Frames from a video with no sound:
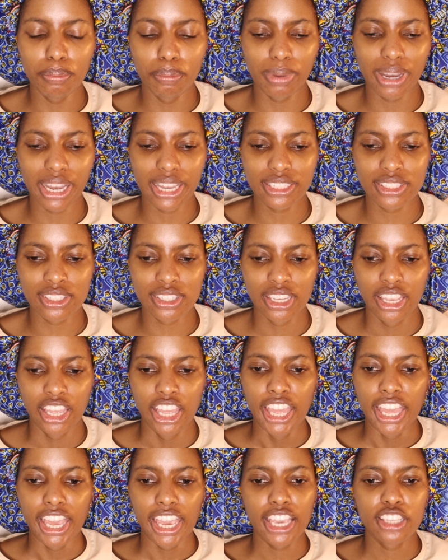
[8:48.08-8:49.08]
But
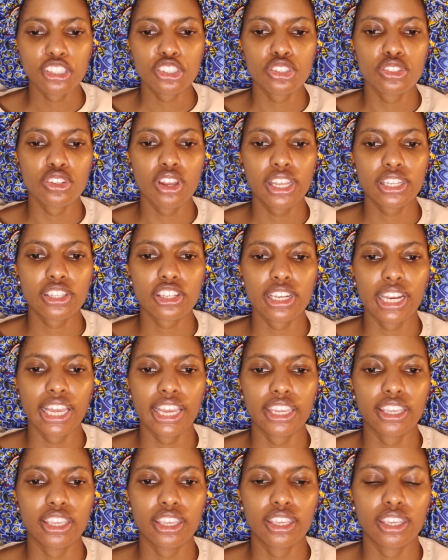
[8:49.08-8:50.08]
it's not
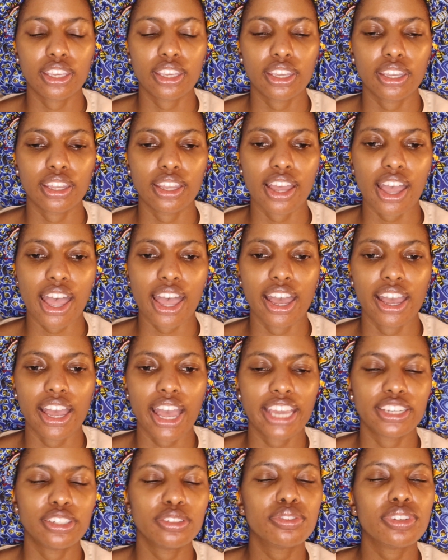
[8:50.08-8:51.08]
like
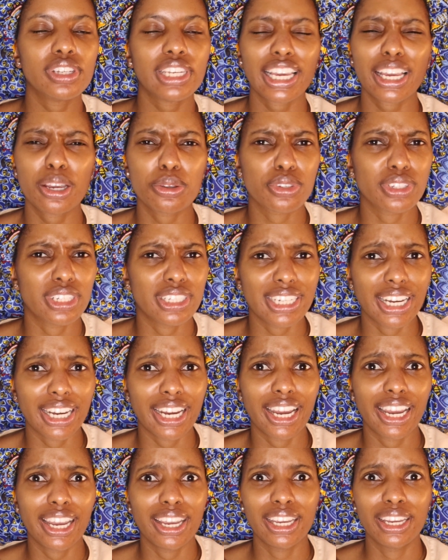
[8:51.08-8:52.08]
I didn't feel like I was gonna
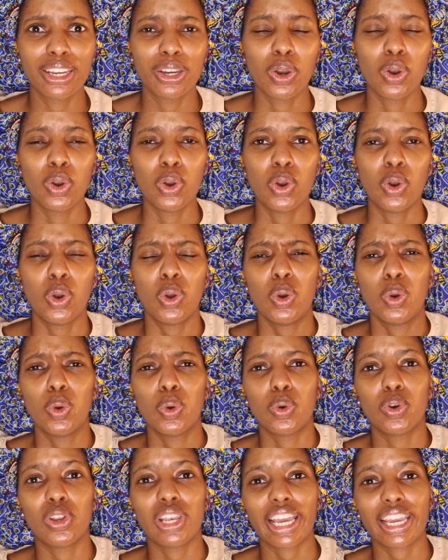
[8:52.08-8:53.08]
die,
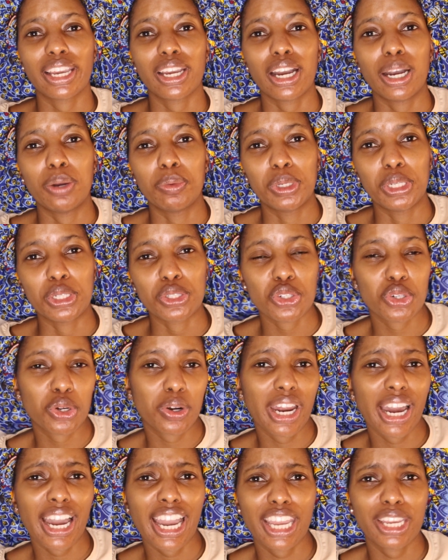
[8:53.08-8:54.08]
or like I wanted to
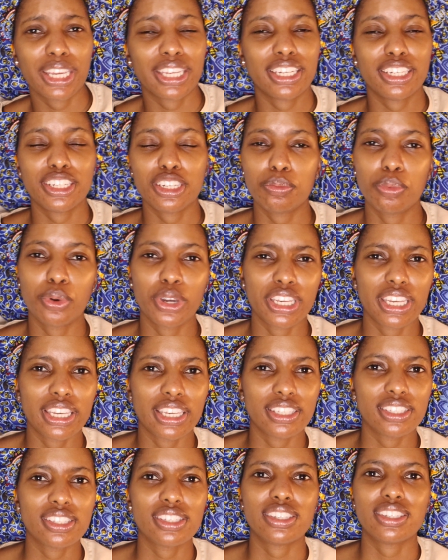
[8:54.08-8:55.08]
cry at any
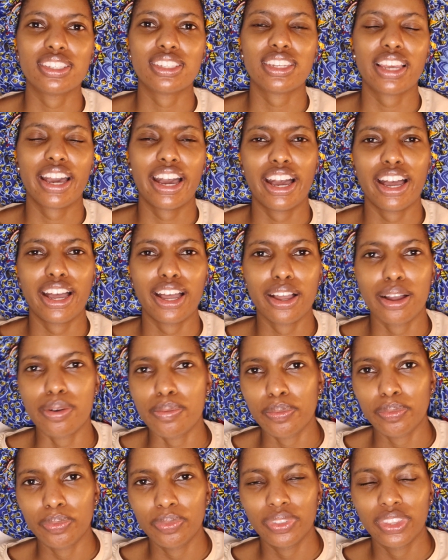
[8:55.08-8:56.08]
point.
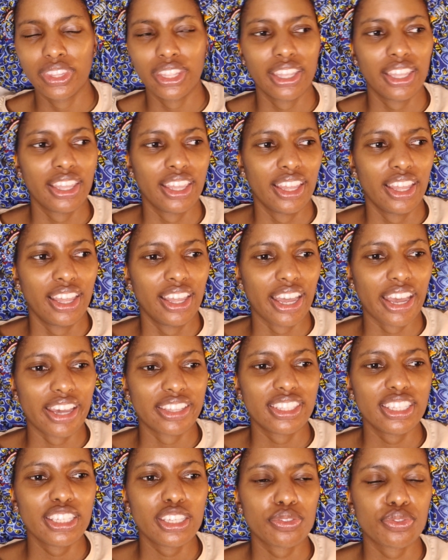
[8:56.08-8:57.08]
I
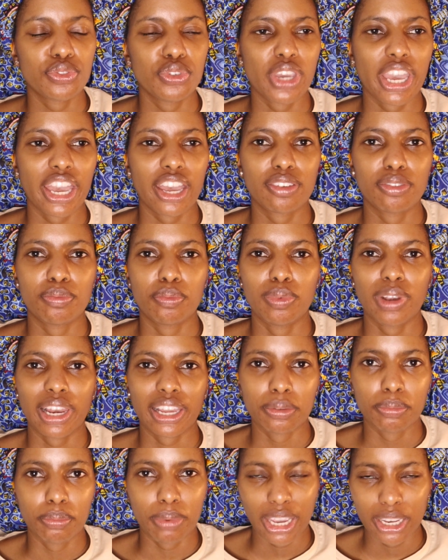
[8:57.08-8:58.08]
think if you have
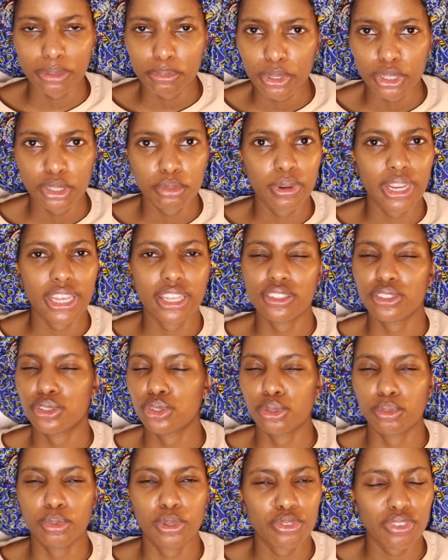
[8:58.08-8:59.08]
like bad period pains,
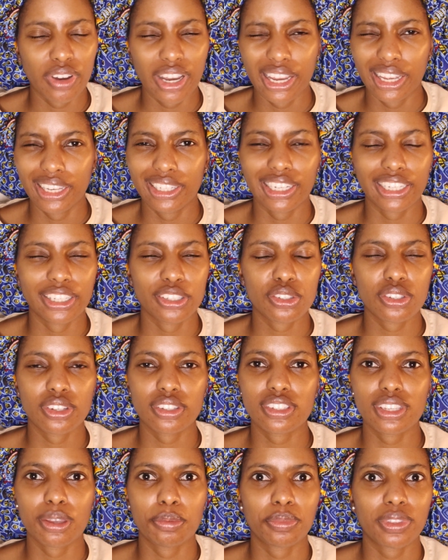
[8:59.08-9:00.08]
you'll be fine. Like, it's
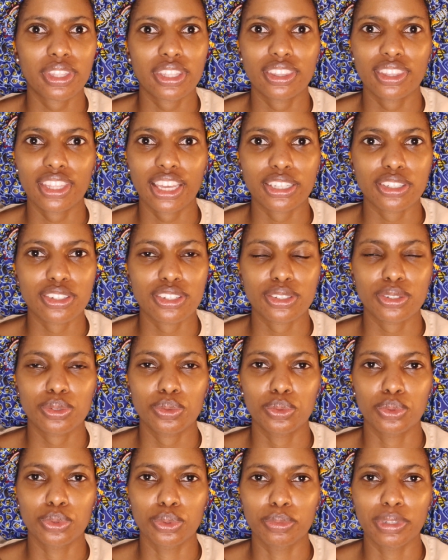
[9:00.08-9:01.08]
not something that
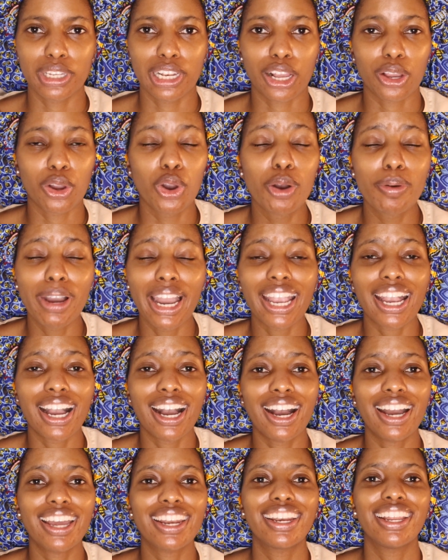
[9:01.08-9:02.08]
will be like, oh my
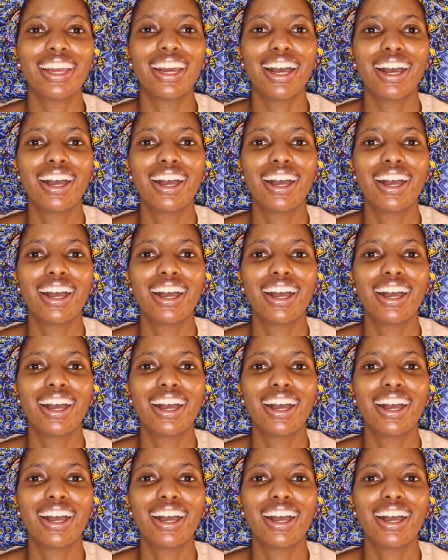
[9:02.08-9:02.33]
god,